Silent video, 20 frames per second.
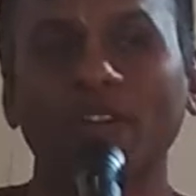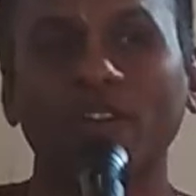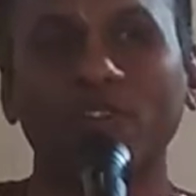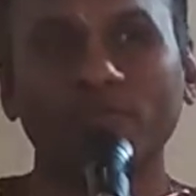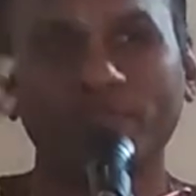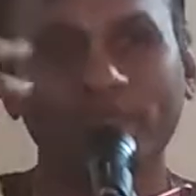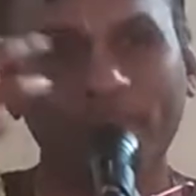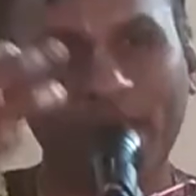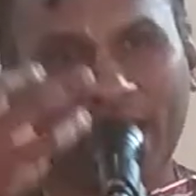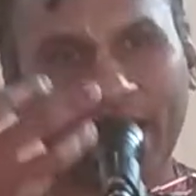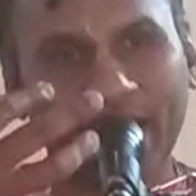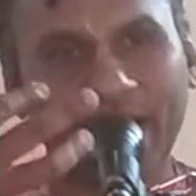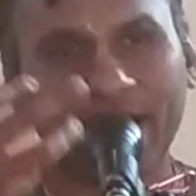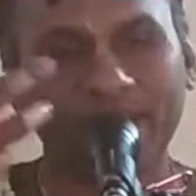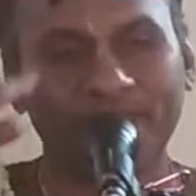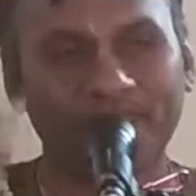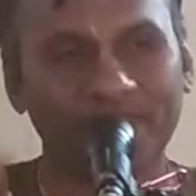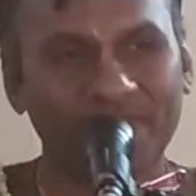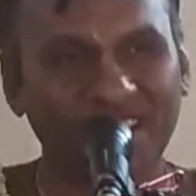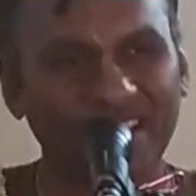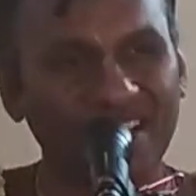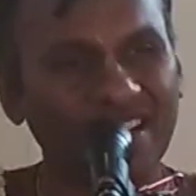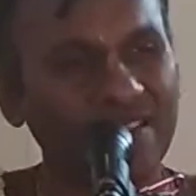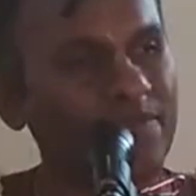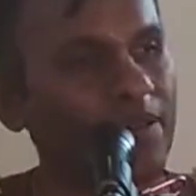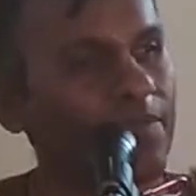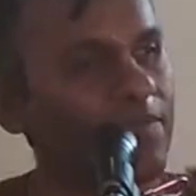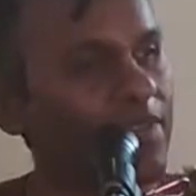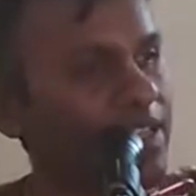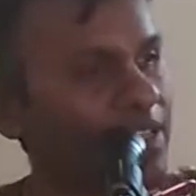to make
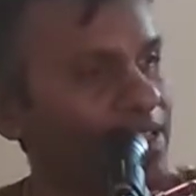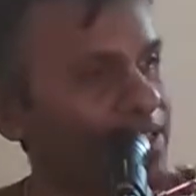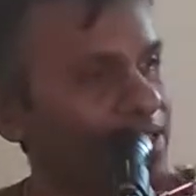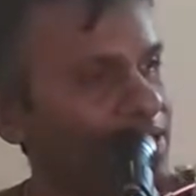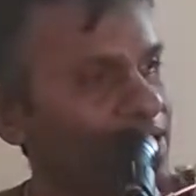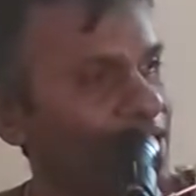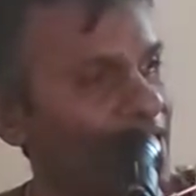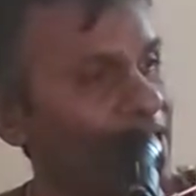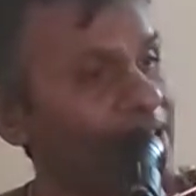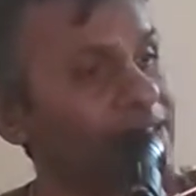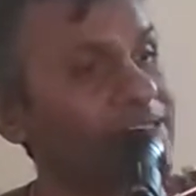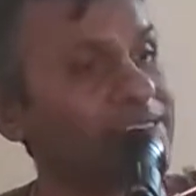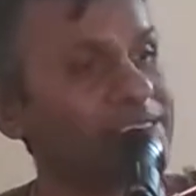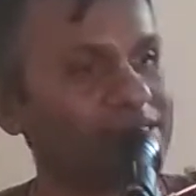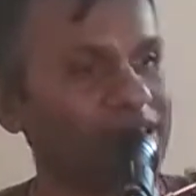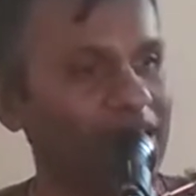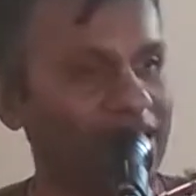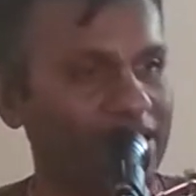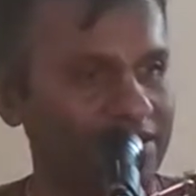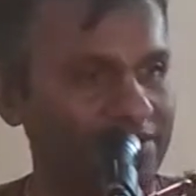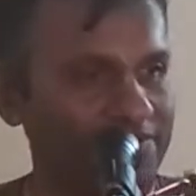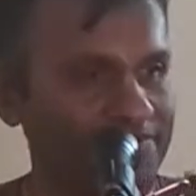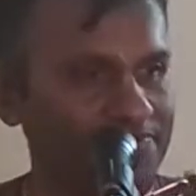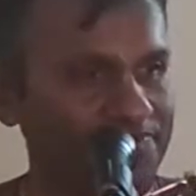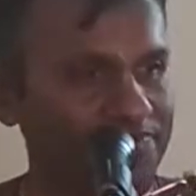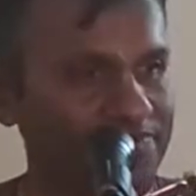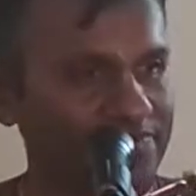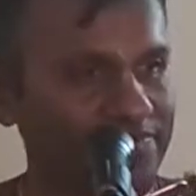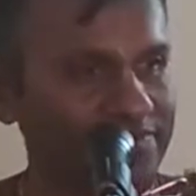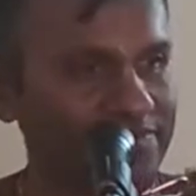general public
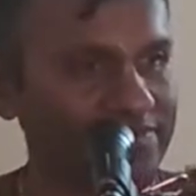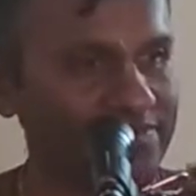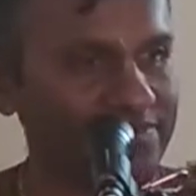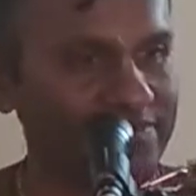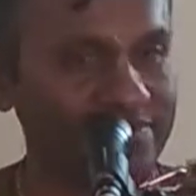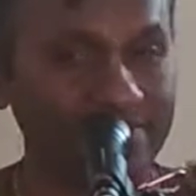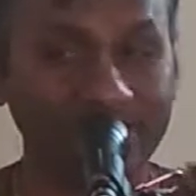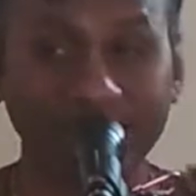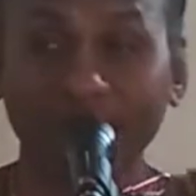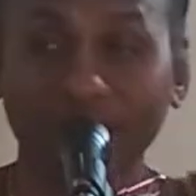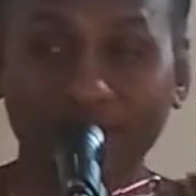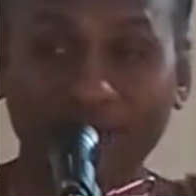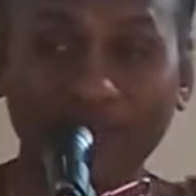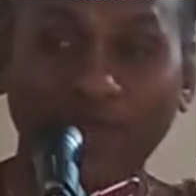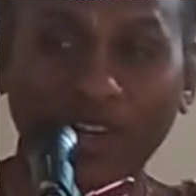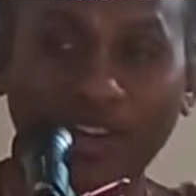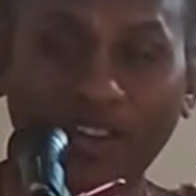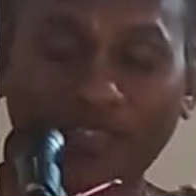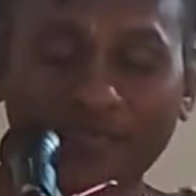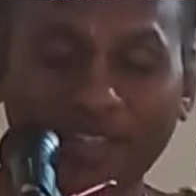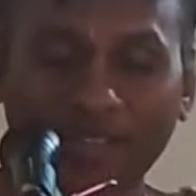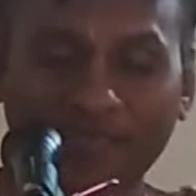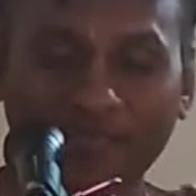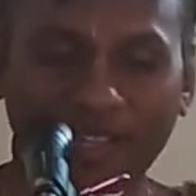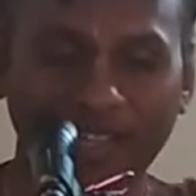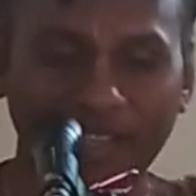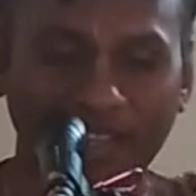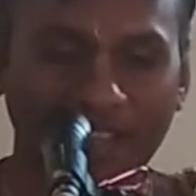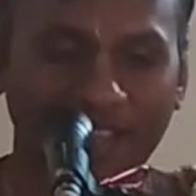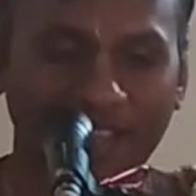understand. This is one of them.